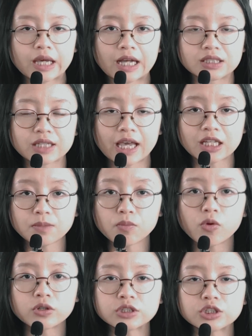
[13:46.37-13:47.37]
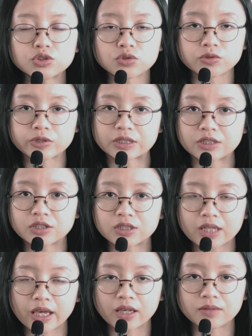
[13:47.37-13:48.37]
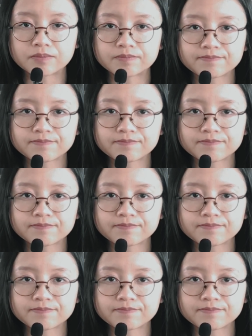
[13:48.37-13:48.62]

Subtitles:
at any point during their stay,